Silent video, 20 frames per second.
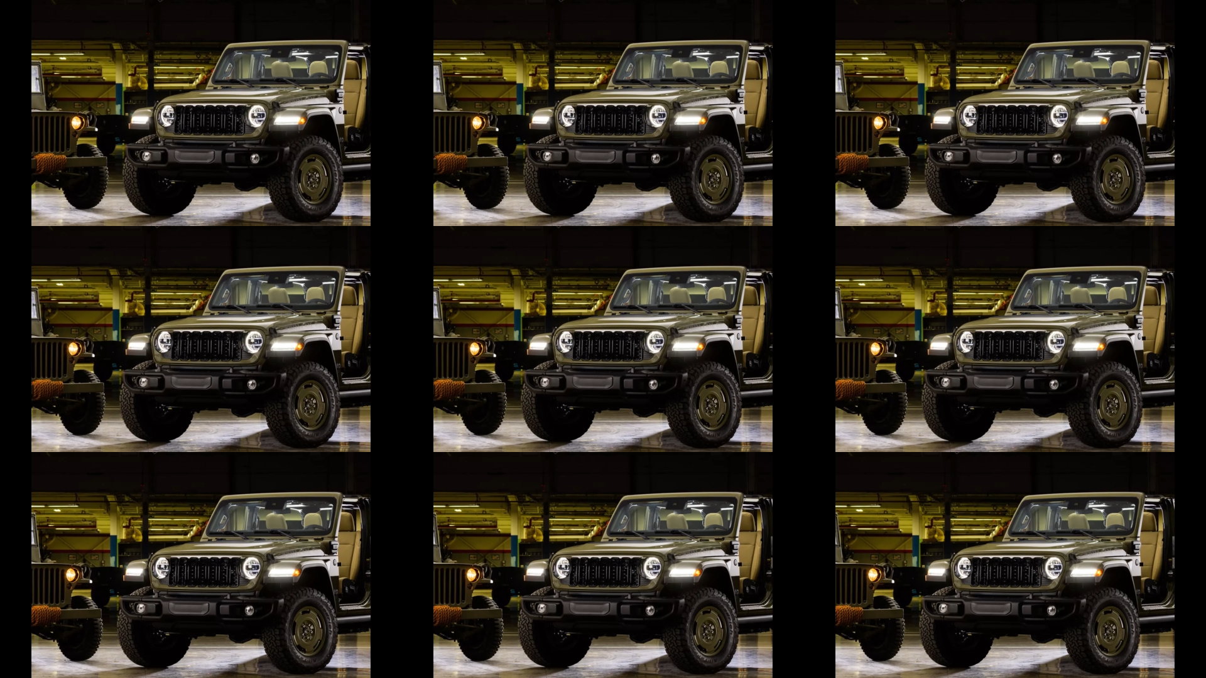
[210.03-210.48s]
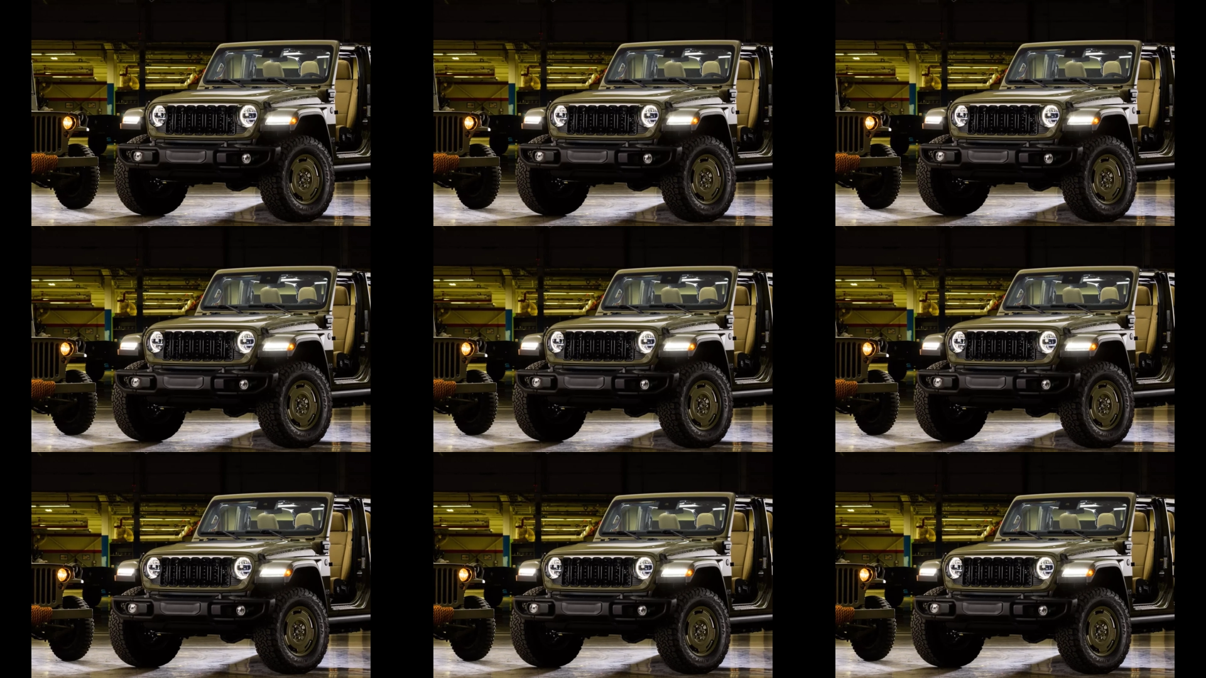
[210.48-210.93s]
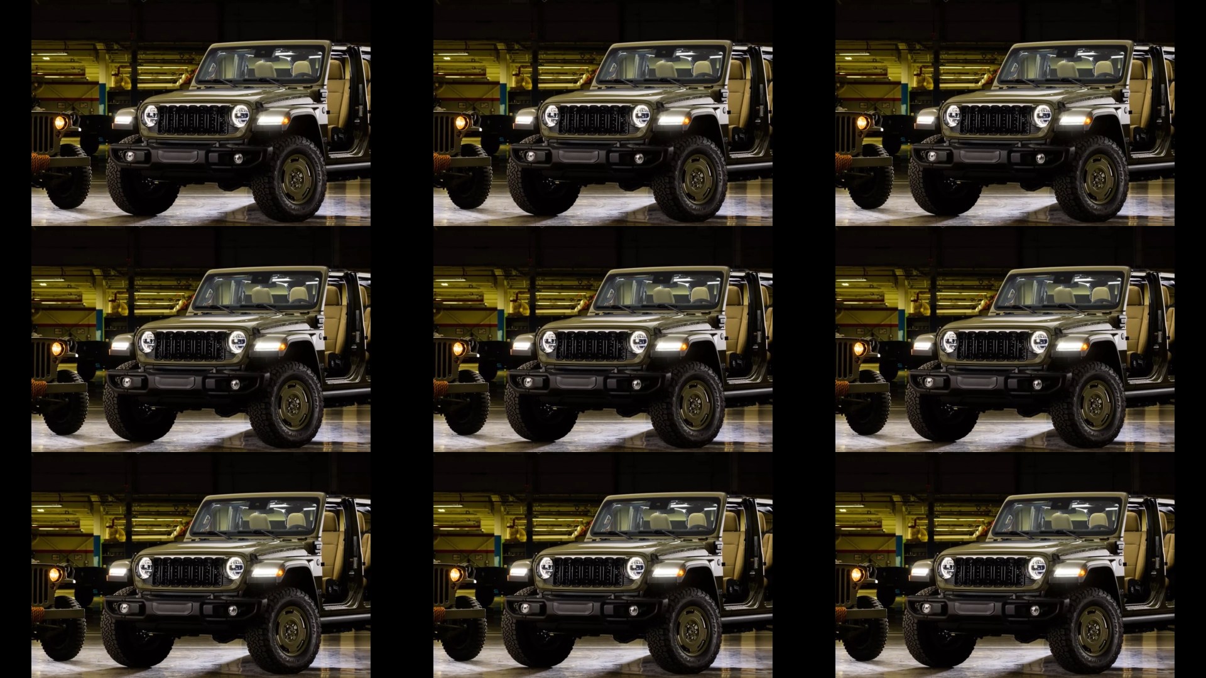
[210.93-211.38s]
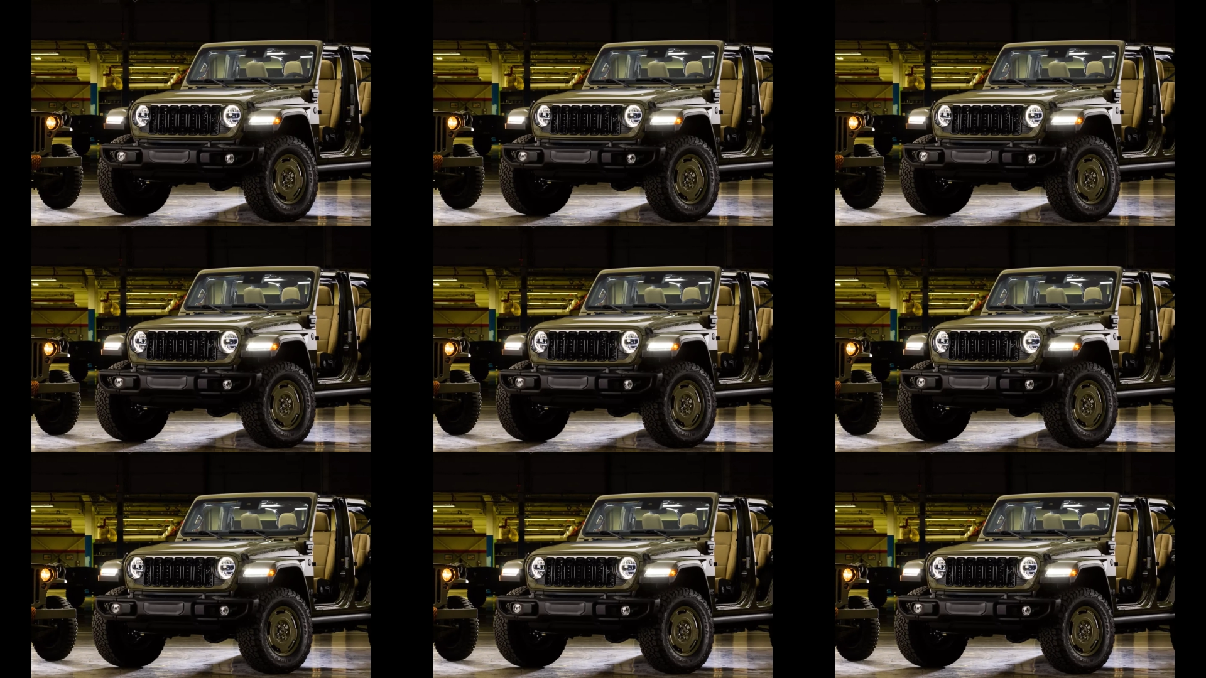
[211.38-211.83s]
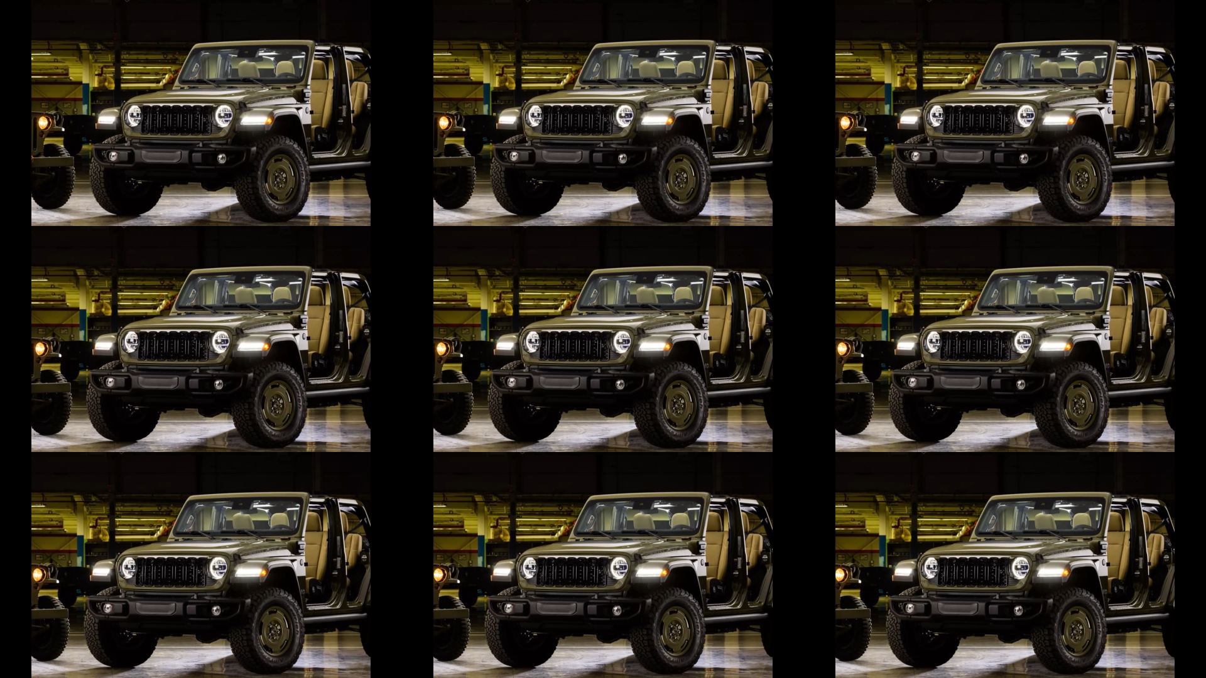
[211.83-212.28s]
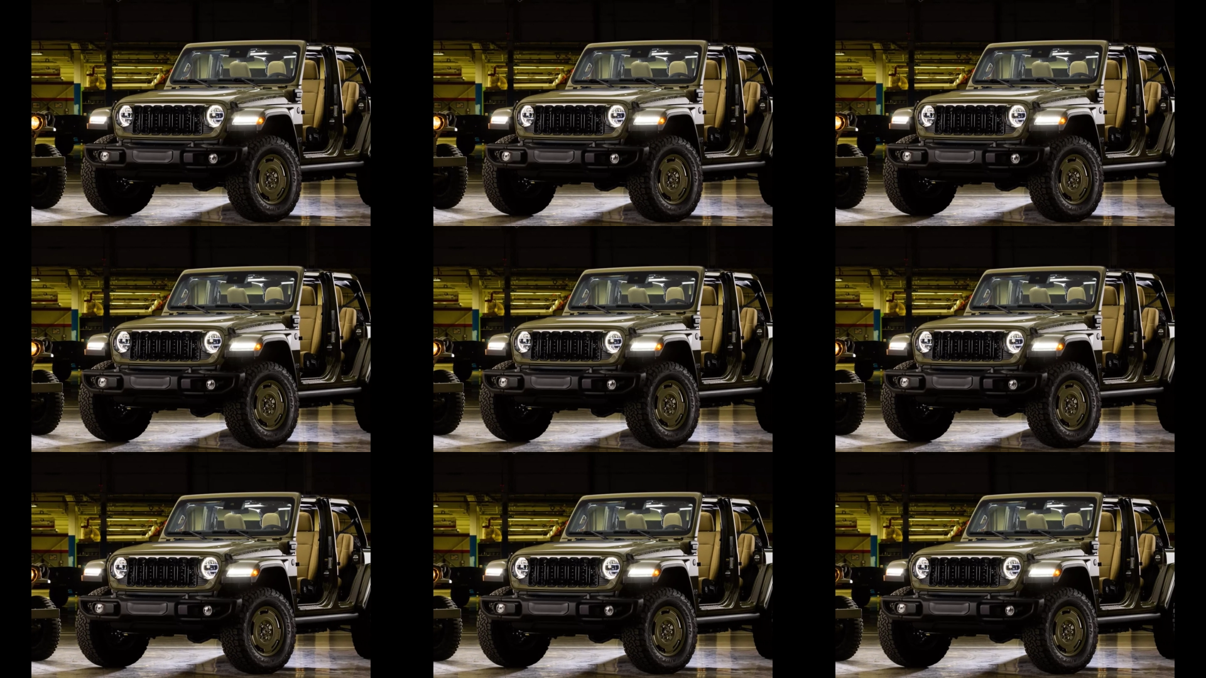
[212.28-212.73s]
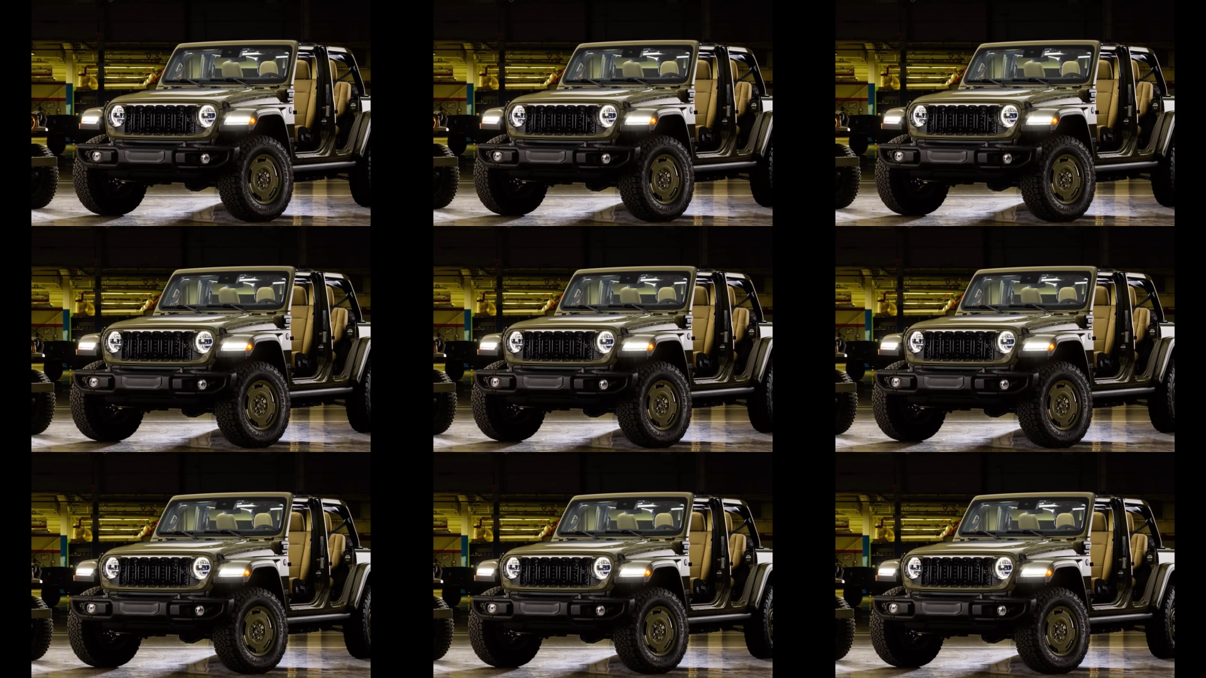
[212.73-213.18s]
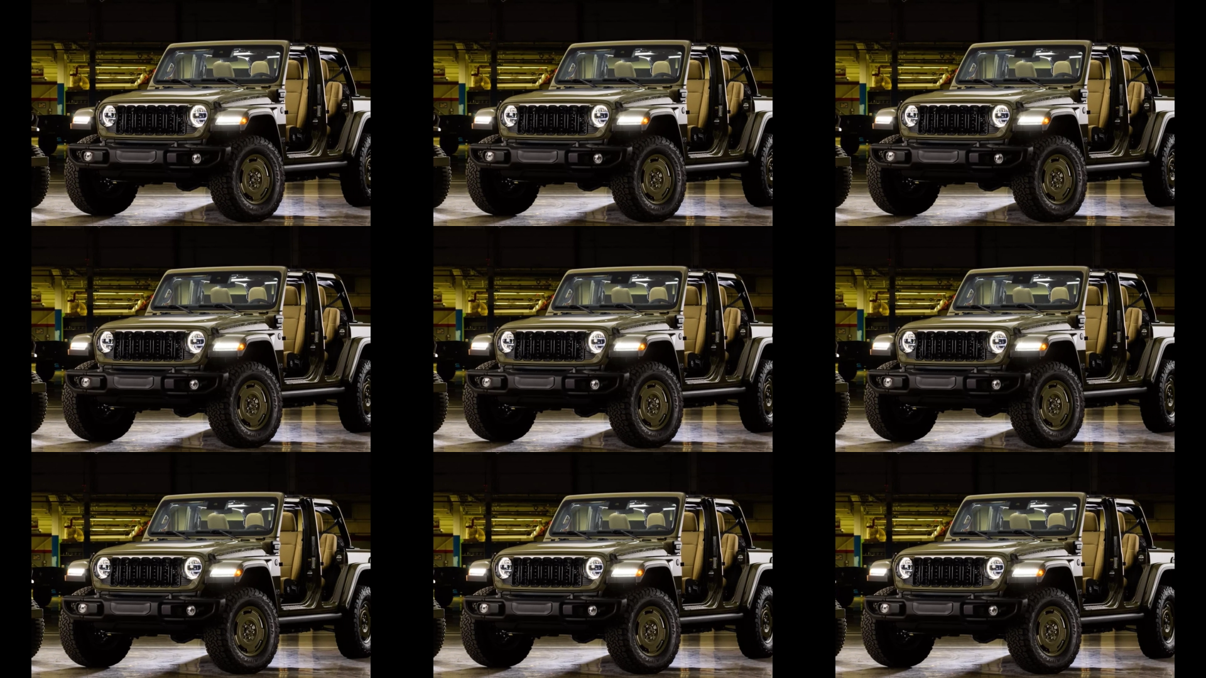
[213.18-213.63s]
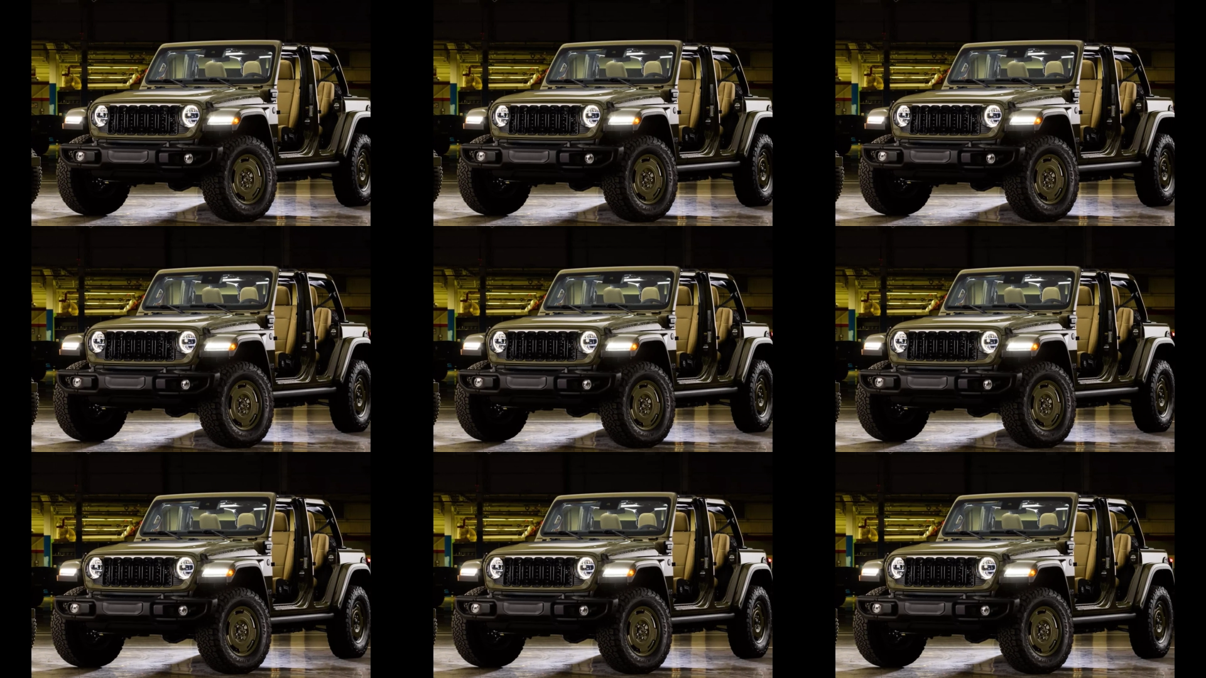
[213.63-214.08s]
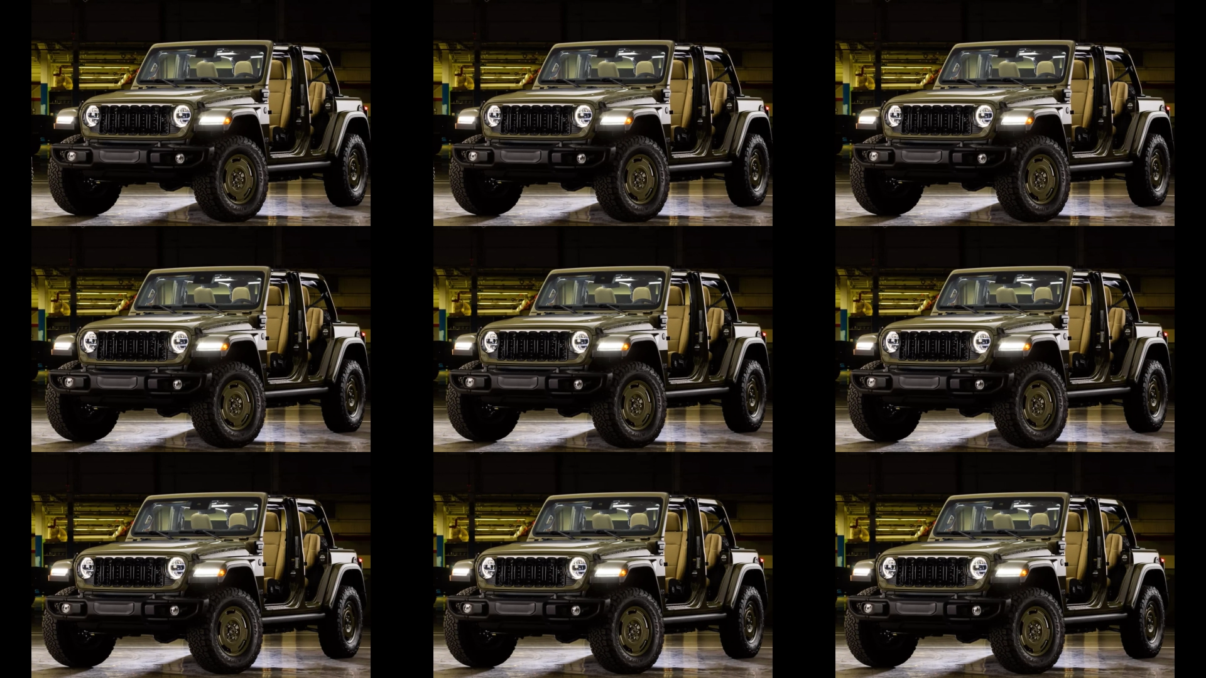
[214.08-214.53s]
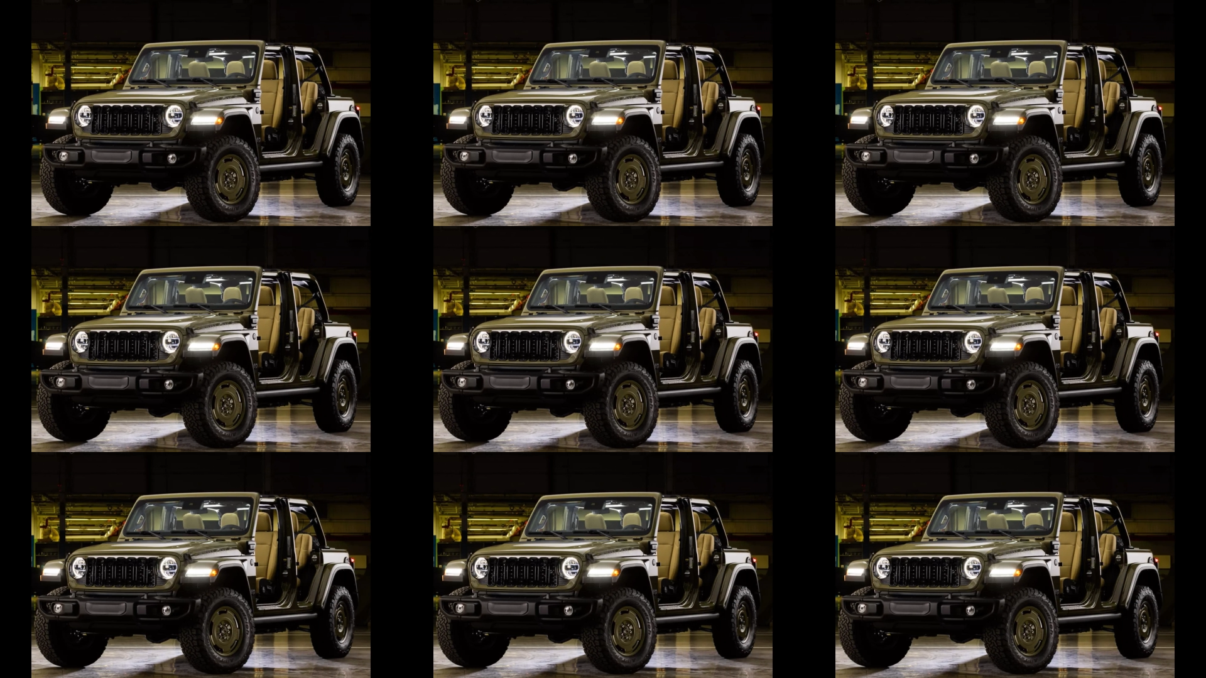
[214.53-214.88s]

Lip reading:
Nobody's mouth can be seen.